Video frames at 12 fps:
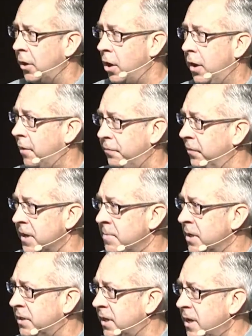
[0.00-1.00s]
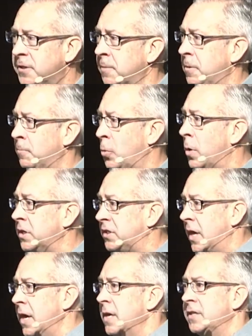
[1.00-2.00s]
off limits. Some people want to say
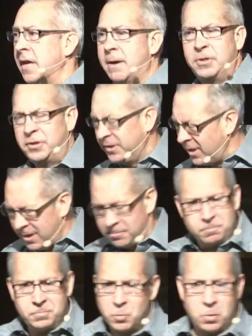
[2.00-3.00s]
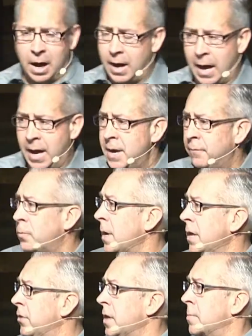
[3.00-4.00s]
Sabbath or Sunday. I never read
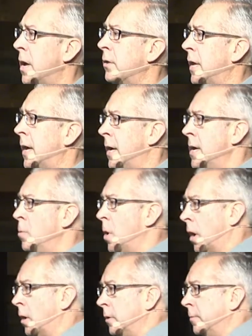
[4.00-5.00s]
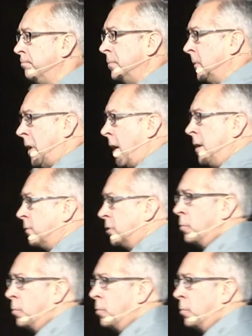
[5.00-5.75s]
anything about that anywhere. God never spoke